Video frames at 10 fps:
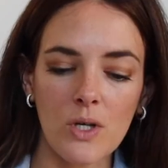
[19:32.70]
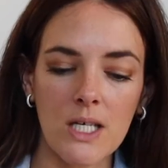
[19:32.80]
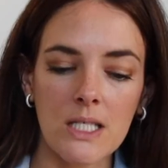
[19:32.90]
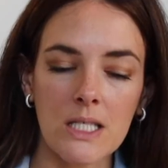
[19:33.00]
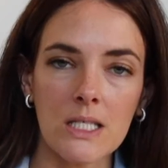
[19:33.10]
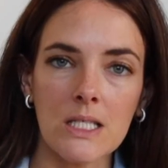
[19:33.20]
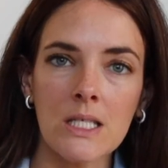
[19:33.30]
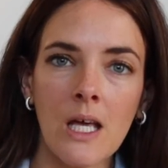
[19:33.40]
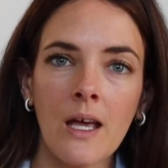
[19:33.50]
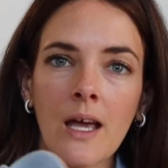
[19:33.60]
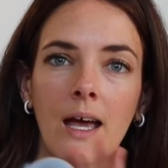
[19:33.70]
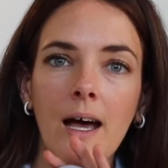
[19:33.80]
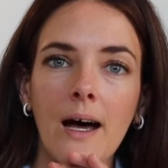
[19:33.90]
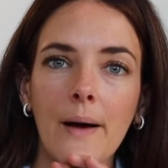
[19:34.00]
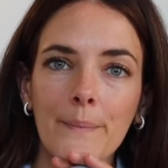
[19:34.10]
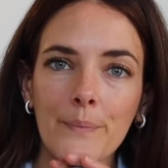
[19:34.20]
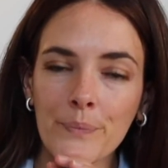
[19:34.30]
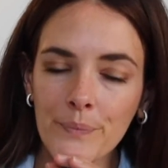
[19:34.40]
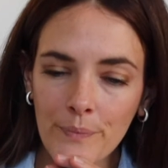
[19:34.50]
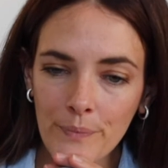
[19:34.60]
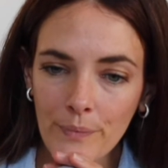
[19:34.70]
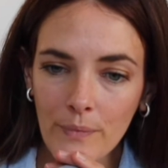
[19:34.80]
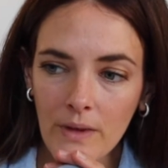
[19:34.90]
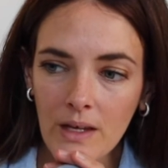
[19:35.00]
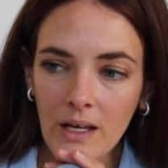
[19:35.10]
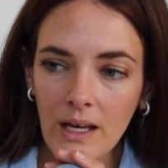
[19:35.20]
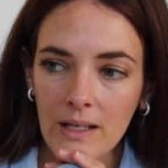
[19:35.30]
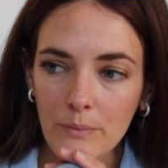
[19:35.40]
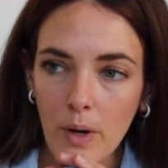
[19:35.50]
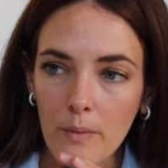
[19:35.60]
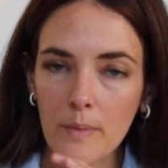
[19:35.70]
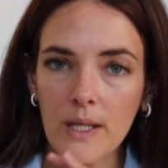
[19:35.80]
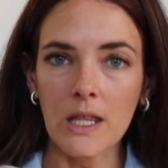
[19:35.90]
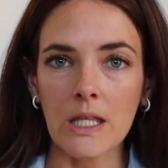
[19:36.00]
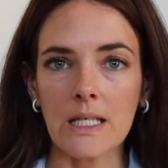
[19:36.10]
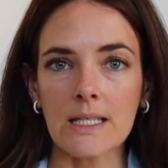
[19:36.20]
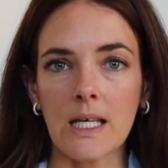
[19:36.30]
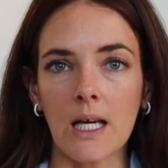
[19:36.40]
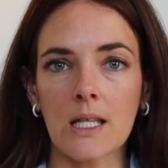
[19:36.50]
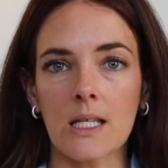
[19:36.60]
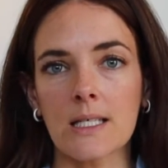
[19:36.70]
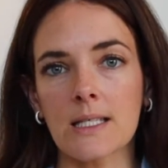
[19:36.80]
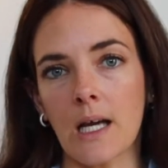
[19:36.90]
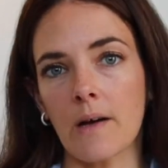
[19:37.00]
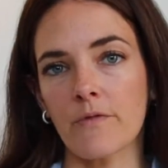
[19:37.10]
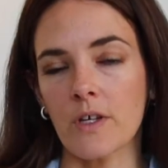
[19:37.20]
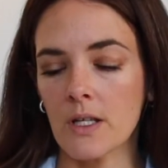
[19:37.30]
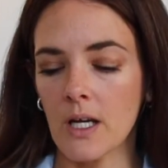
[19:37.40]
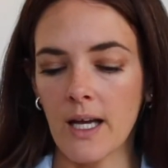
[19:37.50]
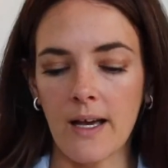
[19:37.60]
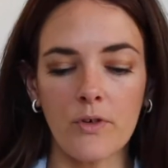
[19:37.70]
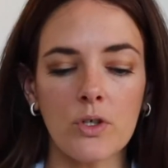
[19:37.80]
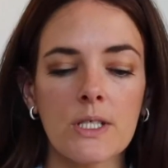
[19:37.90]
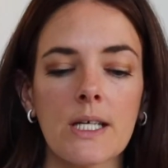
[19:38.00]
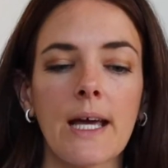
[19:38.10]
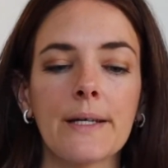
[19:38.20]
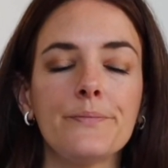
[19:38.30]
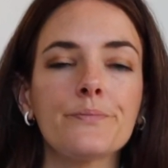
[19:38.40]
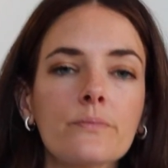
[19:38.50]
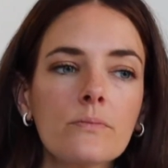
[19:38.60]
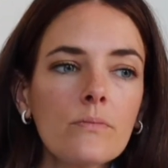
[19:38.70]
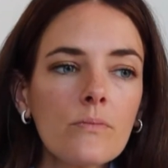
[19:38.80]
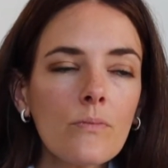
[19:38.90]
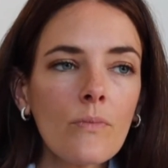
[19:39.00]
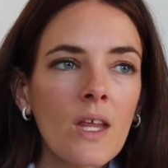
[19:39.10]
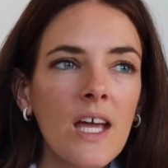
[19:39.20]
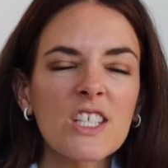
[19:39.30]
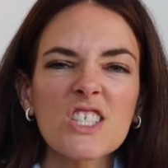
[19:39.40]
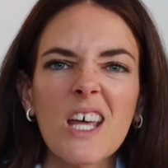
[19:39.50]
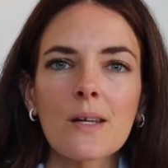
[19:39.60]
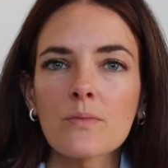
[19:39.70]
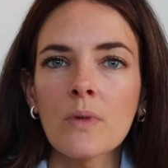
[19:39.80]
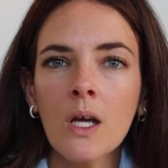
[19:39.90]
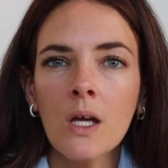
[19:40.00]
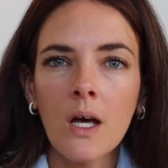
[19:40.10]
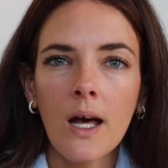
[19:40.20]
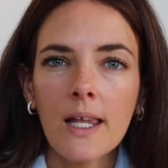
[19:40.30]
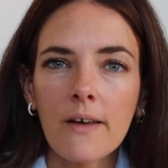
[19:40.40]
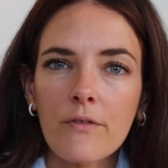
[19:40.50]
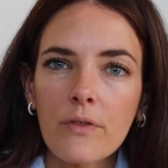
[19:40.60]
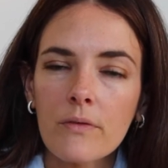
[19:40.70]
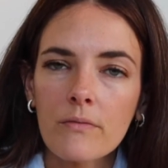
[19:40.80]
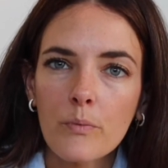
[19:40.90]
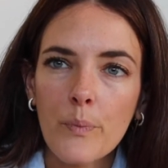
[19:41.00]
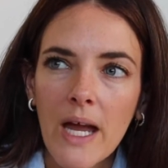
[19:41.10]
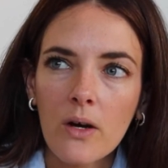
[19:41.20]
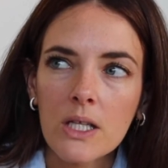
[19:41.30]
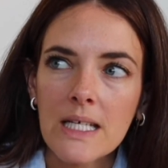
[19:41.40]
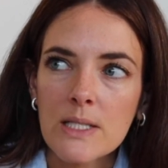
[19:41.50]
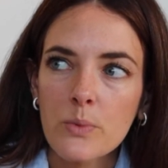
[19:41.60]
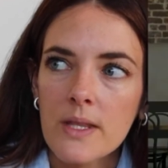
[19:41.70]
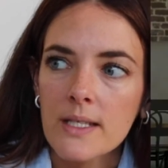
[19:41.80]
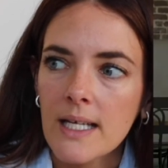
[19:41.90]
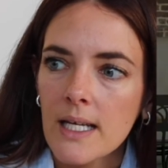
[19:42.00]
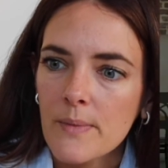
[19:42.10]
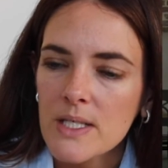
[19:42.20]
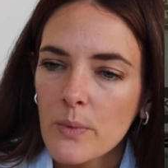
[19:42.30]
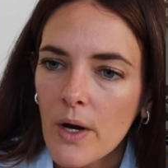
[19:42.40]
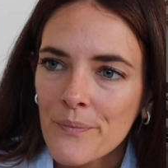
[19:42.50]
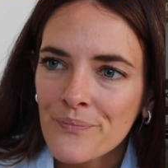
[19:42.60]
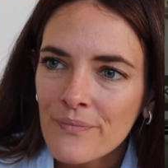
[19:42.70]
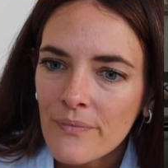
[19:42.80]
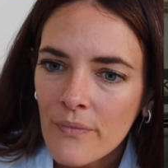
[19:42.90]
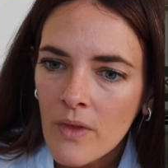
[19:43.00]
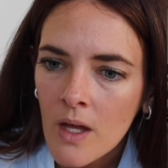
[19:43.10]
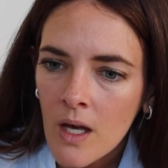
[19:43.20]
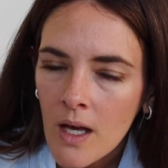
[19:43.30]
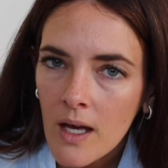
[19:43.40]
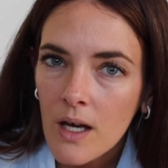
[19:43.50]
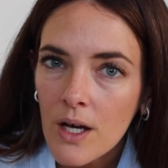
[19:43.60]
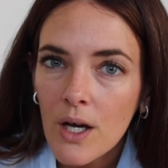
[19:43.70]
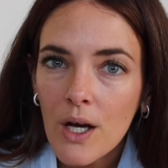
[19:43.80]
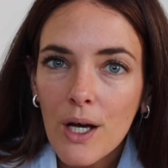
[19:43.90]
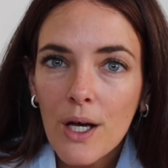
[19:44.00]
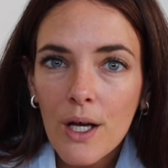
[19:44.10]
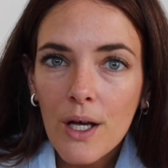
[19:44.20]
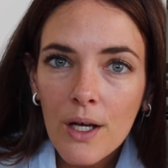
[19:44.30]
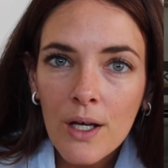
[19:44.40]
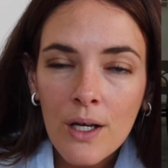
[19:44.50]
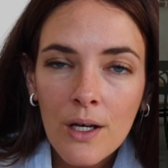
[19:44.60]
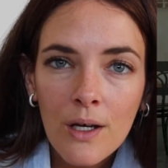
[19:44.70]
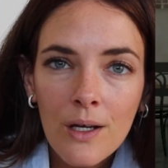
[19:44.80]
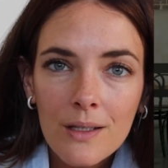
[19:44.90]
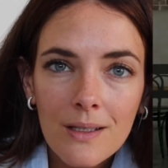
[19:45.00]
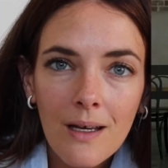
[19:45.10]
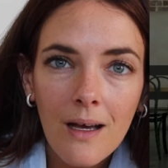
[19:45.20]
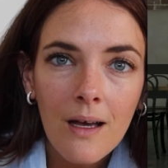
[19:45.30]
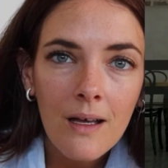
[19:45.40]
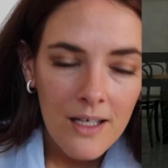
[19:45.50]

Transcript: dresses um, and probably things like this outfit that I have on today and denim. I love pairing these with denim as well. Uh, yeah,